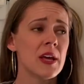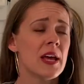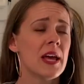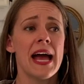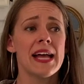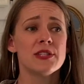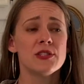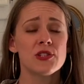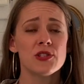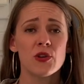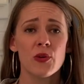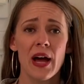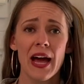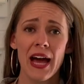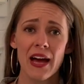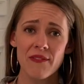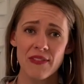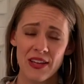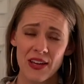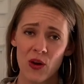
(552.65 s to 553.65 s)
And so
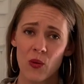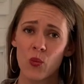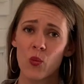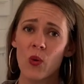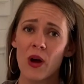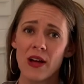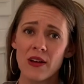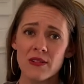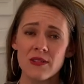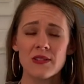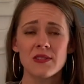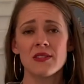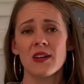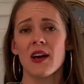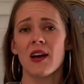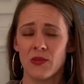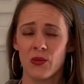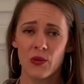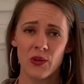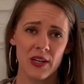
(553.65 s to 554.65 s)
having a
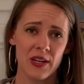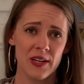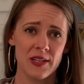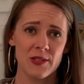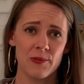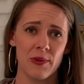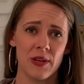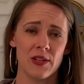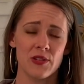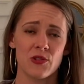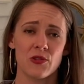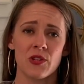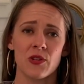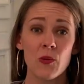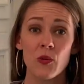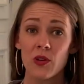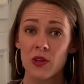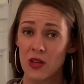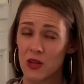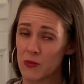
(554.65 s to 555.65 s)
well-stocked, organized pantry
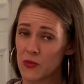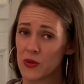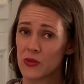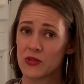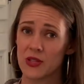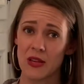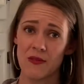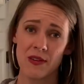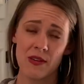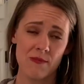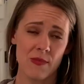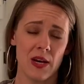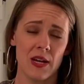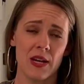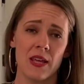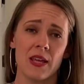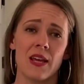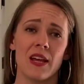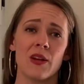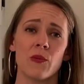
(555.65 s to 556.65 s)
will keep you saving
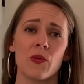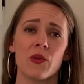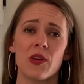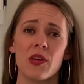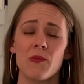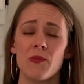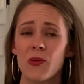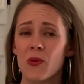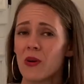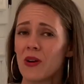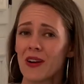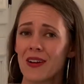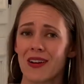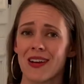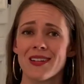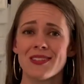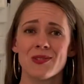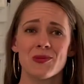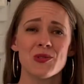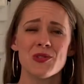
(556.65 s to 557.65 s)
money and it will keep you
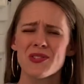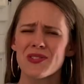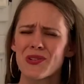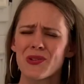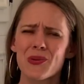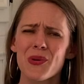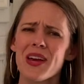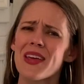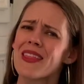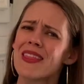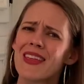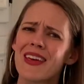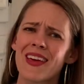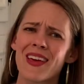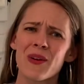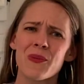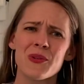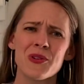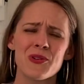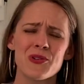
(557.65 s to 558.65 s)
organized, which is a great
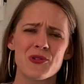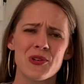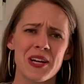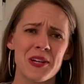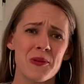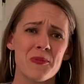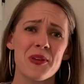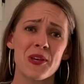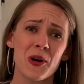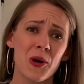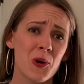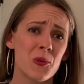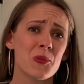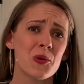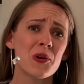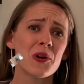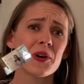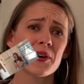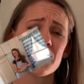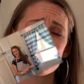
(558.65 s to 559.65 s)
thing when you're trying to be a home
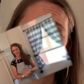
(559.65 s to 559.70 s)
cook.